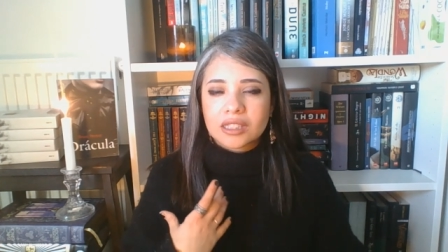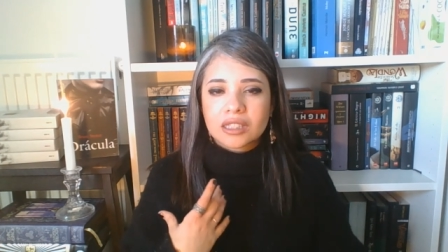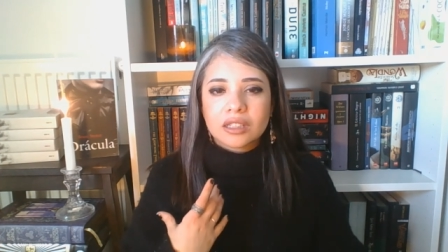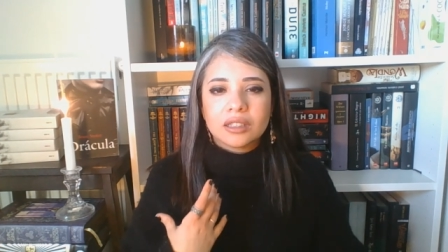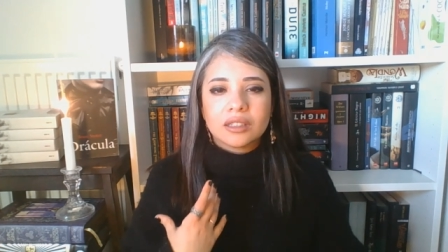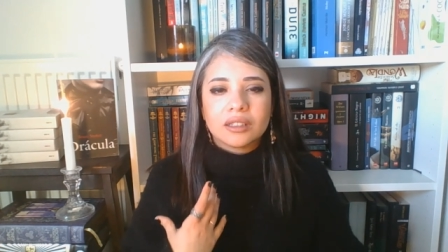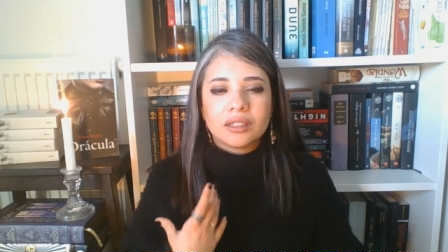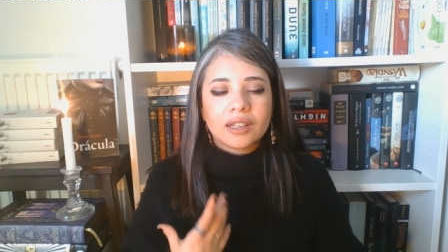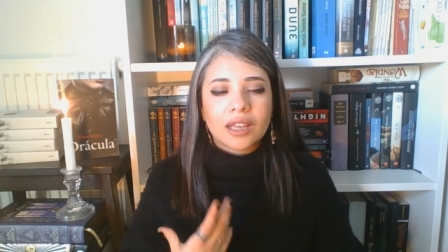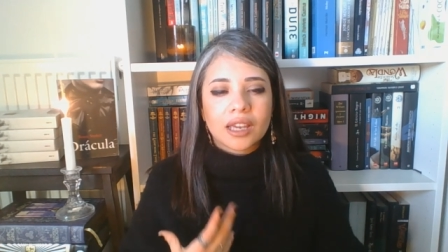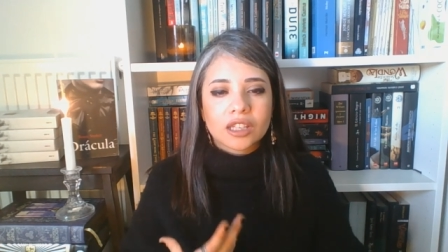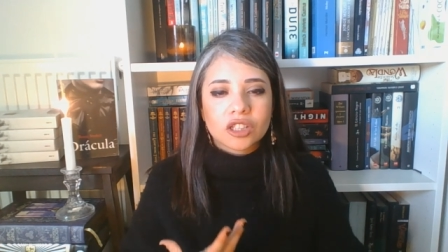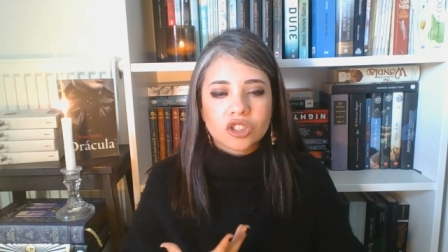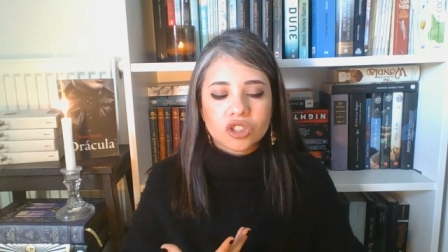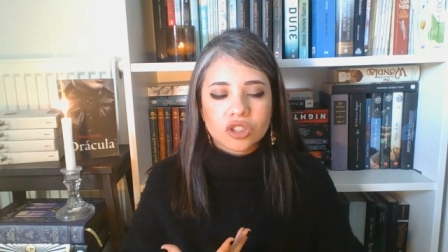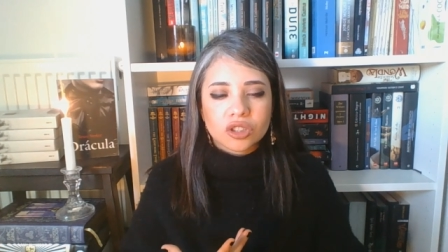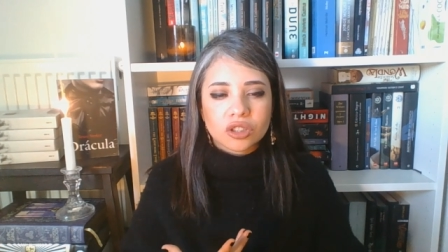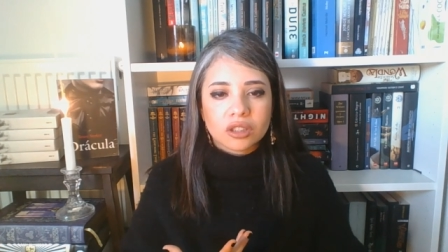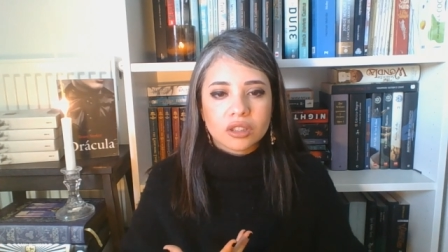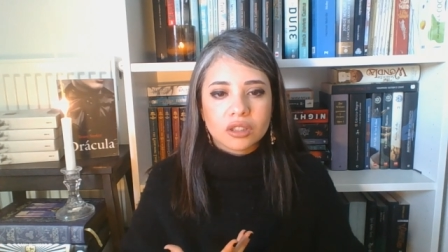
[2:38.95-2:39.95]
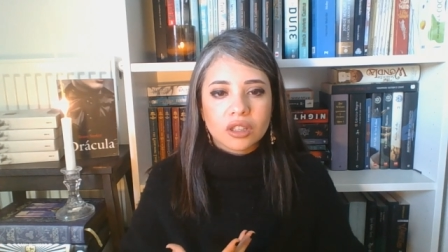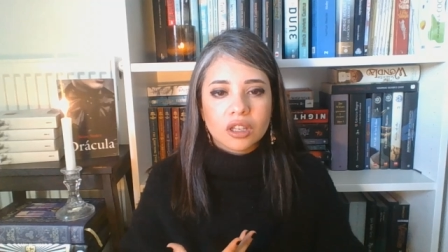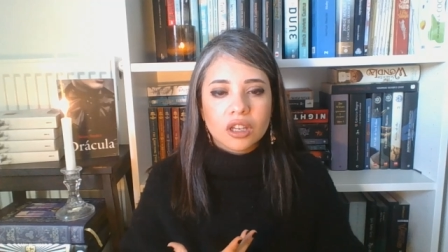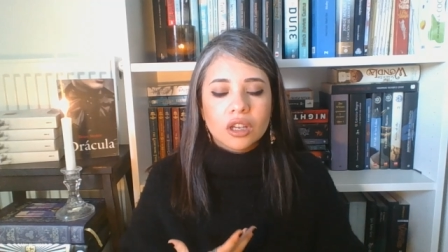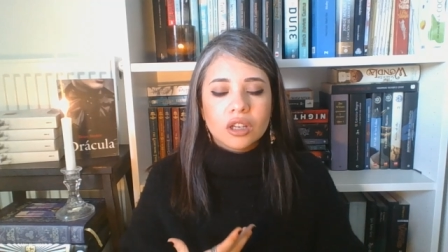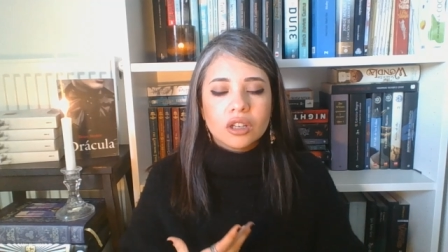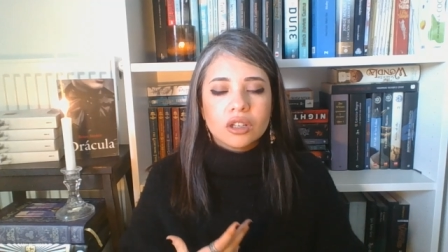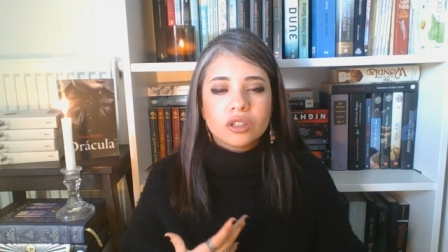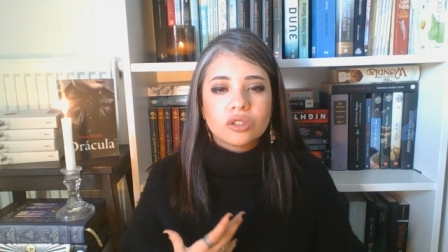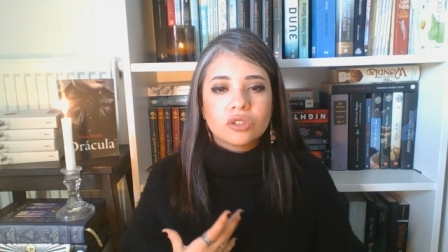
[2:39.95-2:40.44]
connection
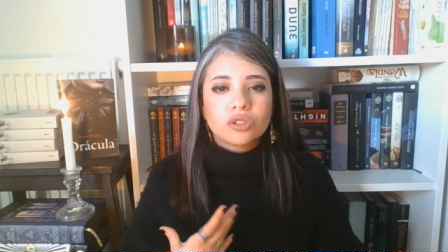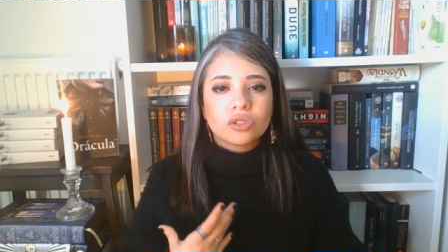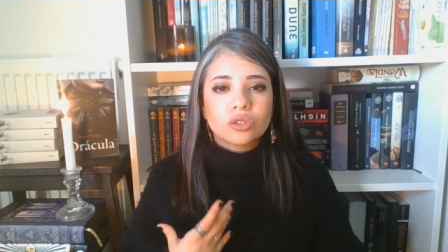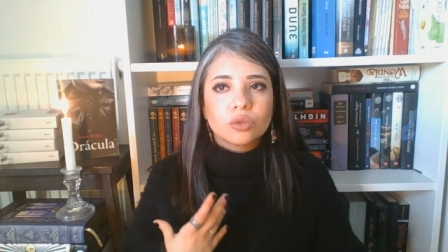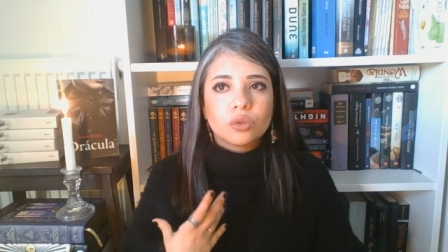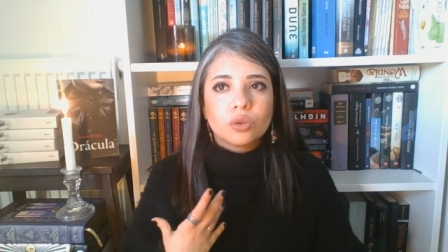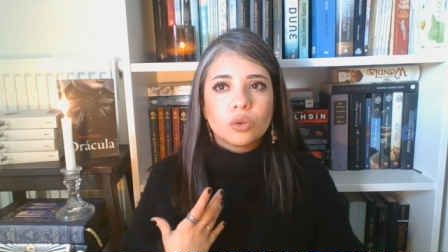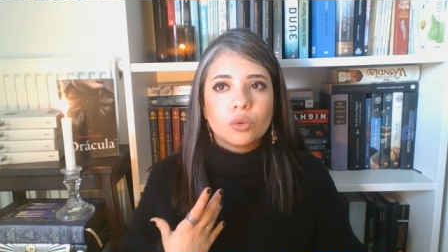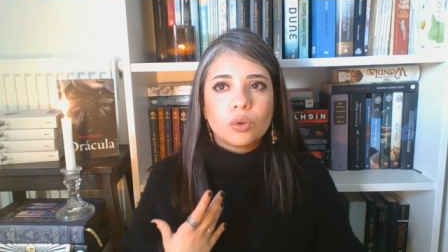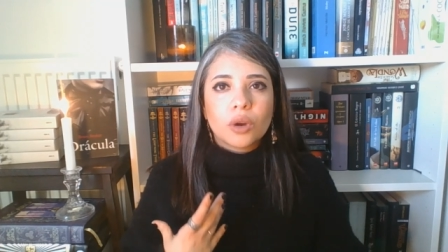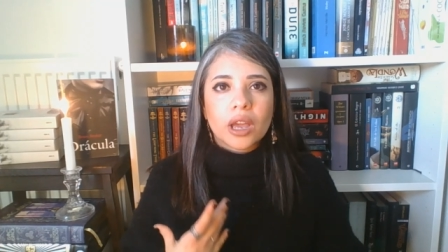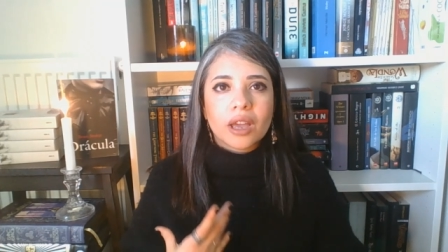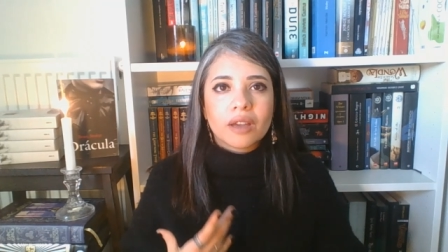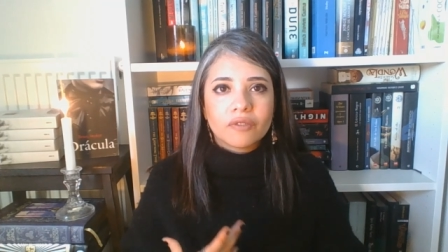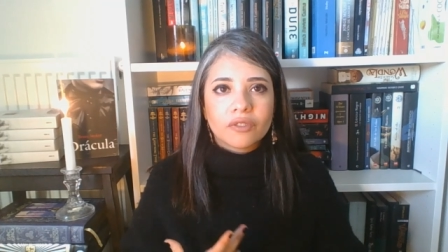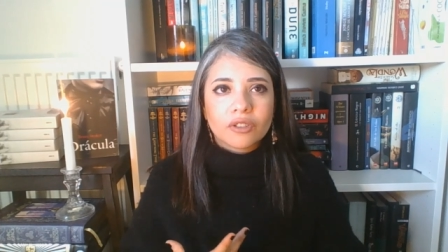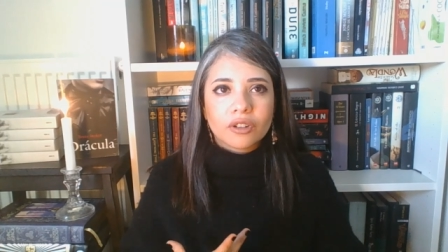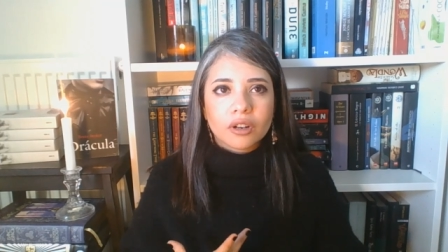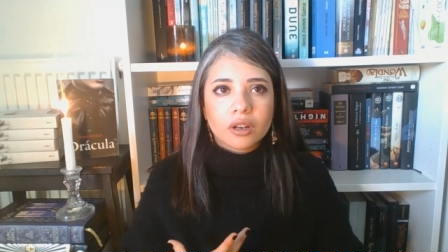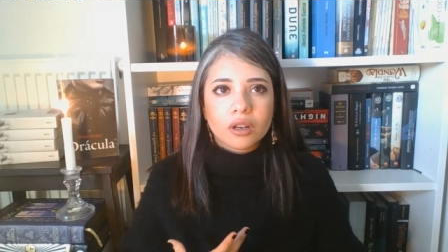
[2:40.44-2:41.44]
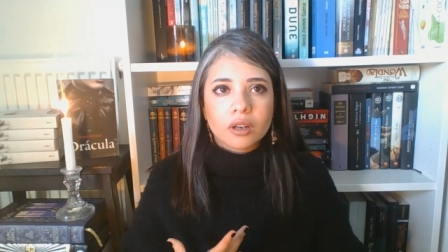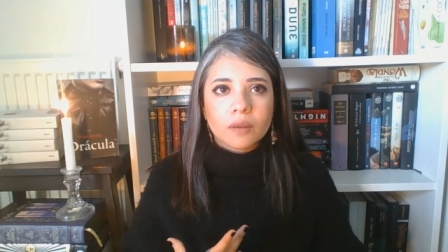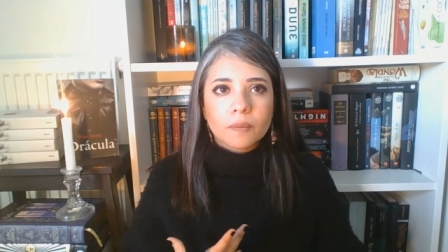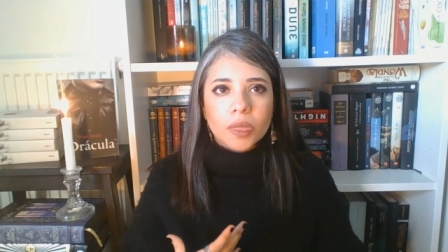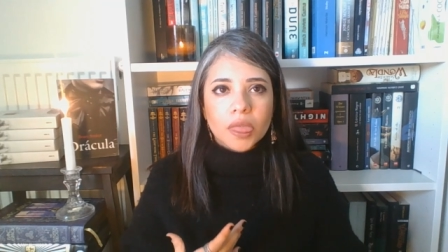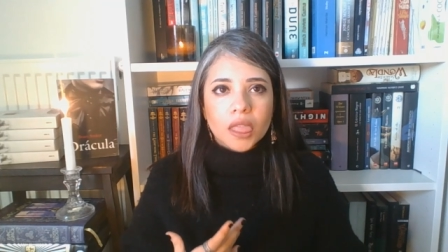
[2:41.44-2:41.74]
to whoever